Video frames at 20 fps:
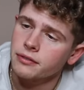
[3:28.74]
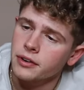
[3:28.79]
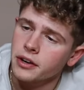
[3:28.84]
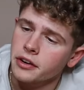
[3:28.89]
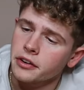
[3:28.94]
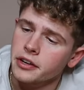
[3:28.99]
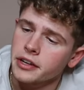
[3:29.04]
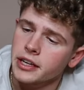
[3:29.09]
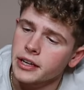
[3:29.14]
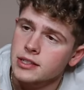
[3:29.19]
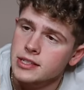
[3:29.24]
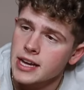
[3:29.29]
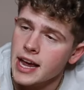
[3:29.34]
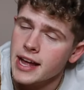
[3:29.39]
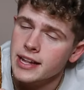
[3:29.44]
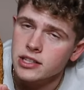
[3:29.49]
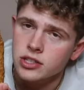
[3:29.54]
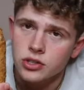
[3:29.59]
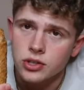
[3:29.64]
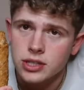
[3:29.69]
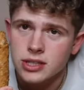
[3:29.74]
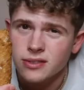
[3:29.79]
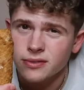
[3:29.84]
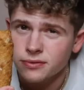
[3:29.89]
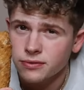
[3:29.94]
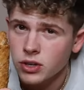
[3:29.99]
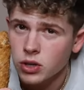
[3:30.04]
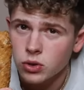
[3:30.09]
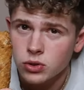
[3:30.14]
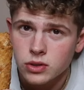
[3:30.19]
very dense, looks
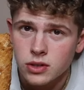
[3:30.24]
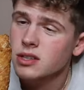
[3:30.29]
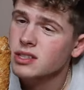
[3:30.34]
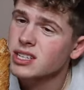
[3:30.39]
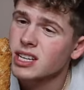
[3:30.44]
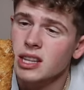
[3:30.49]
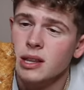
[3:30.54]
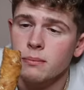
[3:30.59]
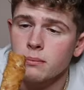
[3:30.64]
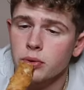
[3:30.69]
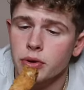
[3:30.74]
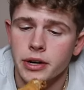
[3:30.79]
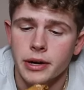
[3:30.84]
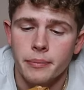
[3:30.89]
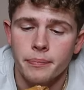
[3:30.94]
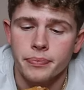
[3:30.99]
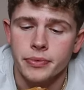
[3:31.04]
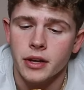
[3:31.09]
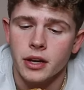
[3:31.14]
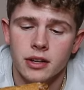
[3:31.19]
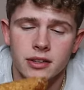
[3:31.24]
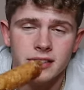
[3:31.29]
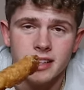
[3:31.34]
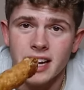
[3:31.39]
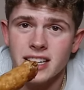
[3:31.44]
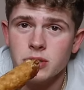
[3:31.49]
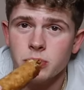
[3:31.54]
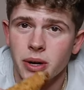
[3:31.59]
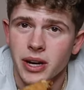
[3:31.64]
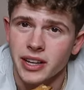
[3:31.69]
filled to the brim.
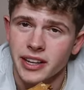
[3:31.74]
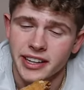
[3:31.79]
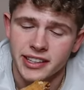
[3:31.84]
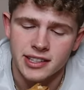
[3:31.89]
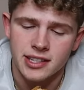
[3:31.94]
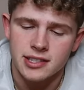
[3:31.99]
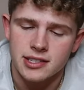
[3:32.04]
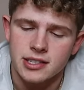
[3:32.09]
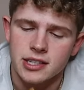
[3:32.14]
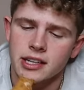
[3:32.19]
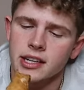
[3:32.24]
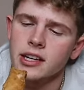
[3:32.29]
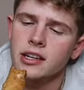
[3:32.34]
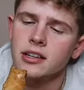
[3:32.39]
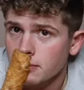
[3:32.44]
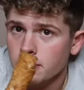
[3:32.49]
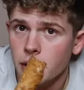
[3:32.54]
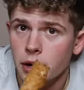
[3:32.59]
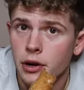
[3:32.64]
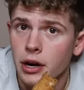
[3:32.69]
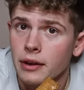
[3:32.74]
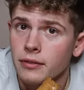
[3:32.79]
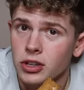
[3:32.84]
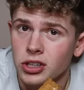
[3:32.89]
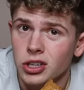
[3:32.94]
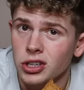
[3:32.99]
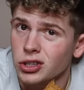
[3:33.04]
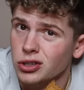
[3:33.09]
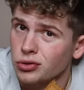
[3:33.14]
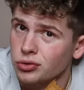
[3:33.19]
That's what I like to see. Better have a
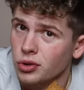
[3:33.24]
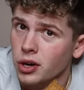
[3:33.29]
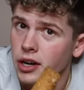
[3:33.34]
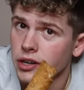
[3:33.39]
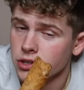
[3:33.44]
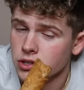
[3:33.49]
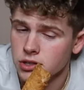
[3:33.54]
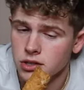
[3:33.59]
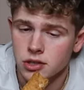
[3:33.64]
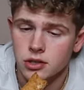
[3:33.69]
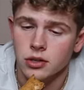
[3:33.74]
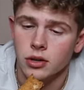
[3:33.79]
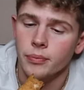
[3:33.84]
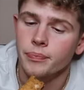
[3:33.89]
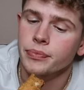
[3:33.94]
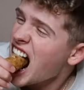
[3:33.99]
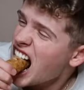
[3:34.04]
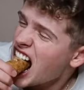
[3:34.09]
good crunch too.